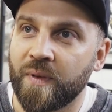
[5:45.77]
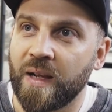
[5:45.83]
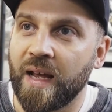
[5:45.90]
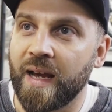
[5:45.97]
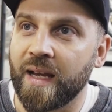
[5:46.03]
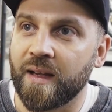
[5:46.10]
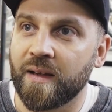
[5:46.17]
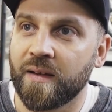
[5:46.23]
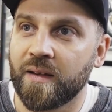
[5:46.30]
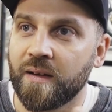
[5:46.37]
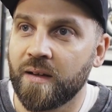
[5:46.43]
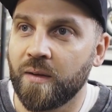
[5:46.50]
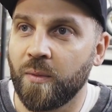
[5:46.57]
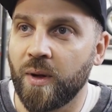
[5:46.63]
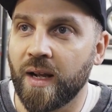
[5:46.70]
like,
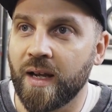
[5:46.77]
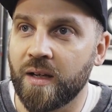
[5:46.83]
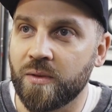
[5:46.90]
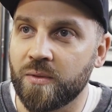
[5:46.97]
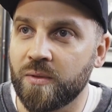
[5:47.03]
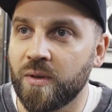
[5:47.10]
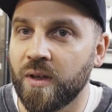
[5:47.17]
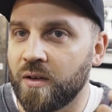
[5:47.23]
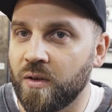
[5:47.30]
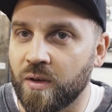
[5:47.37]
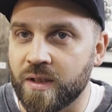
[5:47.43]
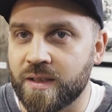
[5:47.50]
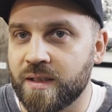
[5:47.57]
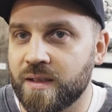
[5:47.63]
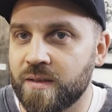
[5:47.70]
when I do
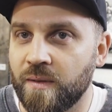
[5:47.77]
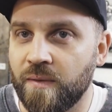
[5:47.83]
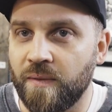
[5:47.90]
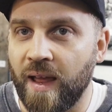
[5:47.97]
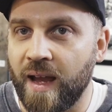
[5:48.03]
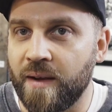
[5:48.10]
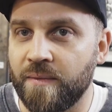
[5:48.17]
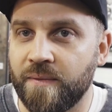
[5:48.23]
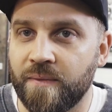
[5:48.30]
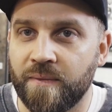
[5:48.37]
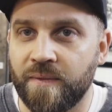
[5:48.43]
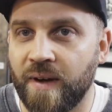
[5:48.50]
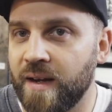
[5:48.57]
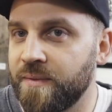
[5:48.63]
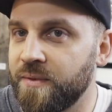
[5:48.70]
courses with like
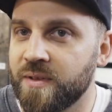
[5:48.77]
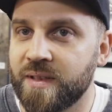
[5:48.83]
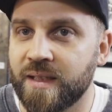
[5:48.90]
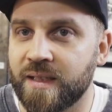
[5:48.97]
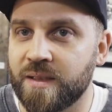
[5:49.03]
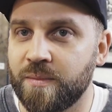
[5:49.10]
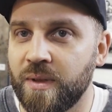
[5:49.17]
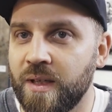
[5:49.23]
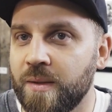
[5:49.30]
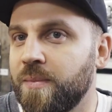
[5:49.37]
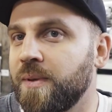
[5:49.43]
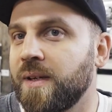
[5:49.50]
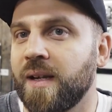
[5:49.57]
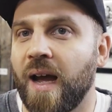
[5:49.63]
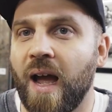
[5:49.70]
5 to 6
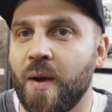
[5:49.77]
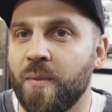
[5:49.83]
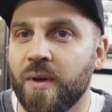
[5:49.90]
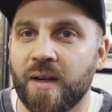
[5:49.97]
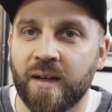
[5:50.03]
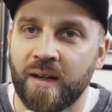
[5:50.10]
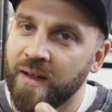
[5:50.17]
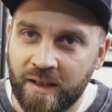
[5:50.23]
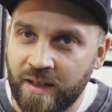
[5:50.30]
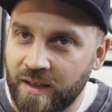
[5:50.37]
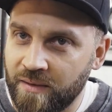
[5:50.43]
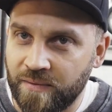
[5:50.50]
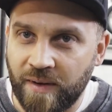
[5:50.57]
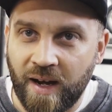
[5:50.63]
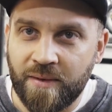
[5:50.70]
people, I will
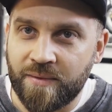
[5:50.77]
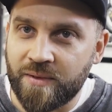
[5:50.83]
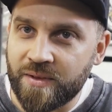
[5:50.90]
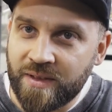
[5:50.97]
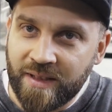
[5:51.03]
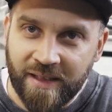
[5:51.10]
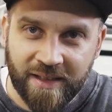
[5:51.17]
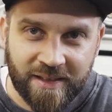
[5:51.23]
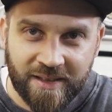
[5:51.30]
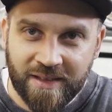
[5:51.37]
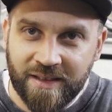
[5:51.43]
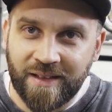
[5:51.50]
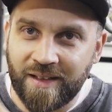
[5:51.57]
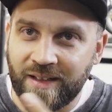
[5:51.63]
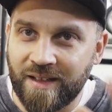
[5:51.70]
need 5 to 6
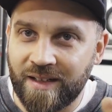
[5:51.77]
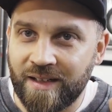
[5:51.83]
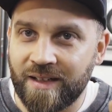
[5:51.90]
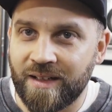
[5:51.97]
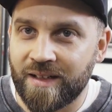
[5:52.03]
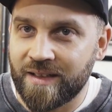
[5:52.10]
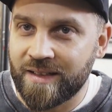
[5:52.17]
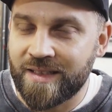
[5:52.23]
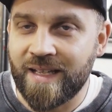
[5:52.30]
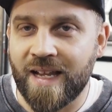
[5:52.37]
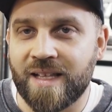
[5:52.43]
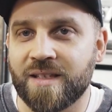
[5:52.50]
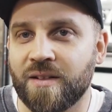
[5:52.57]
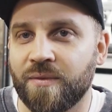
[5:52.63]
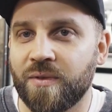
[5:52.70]

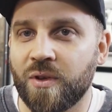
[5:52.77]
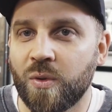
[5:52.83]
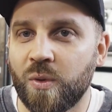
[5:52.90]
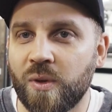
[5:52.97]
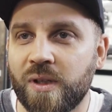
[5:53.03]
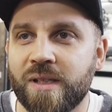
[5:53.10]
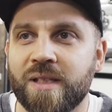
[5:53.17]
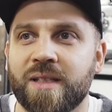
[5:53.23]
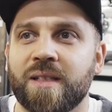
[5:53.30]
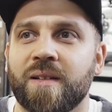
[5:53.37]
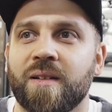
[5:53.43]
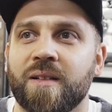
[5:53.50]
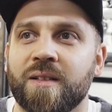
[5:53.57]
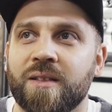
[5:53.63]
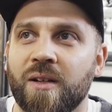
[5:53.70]
sets of tools.
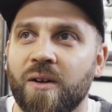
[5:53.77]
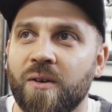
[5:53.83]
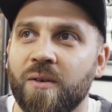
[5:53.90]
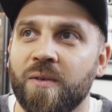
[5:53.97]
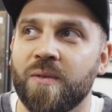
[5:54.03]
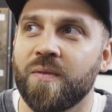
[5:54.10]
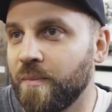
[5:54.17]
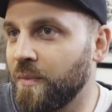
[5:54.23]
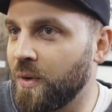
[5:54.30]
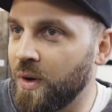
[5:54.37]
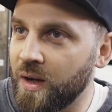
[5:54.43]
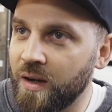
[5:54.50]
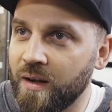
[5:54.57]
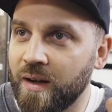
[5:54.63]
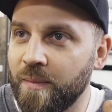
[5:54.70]
So
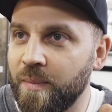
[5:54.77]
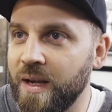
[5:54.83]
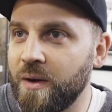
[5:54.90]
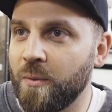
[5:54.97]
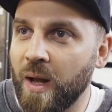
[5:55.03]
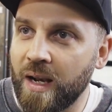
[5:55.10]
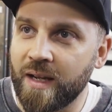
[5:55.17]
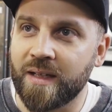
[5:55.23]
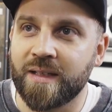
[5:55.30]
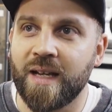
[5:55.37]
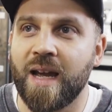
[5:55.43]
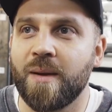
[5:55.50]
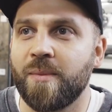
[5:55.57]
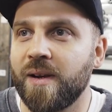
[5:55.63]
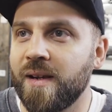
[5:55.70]
a big welding
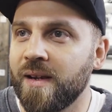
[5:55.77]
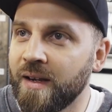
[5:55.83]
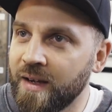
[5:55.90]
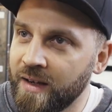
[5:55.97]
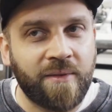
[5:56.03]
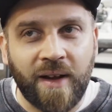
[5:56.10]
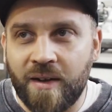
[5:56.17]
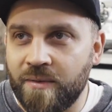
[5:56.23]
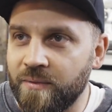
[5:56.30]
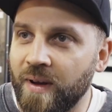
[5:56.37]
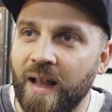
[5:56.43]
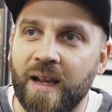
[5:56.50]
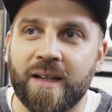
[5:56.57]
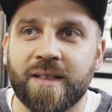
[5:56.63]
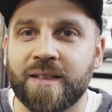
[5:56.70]
table, 5
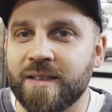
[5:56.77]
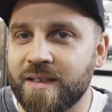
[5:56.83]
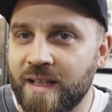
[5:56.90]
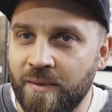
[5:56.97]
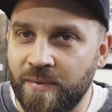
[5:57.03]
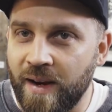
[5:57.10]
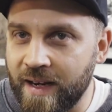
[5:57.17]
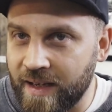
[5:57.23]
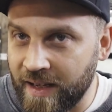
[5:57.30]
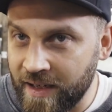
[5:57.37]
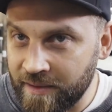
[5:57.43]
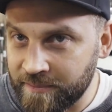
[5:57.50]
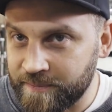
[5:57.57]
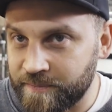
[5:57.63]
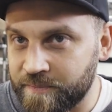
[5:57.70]
welders and stuff like
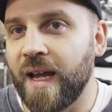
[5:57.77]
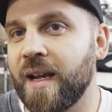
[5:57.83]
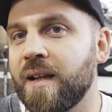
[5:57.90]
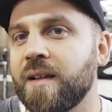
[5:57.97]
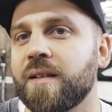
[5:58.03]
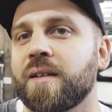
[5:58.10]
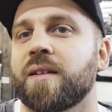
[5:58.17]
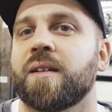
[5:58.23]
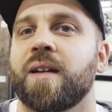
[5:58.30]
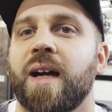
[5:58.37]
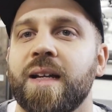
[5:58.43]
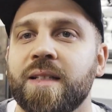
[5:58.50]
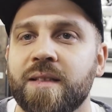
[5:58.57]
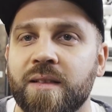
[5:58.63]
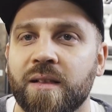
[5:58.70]
that. And
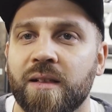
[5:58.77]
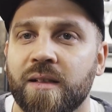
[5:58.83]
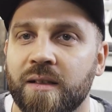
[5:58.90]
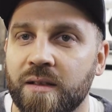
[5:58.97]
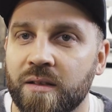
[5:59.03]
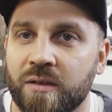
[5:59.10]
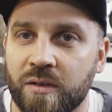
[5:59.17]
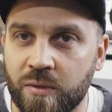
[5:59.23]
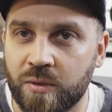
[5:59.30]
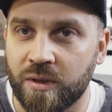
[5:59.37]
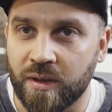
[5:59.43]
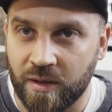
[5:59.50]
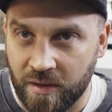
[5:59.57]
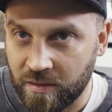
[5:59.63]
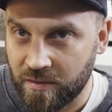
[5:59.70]
I still do the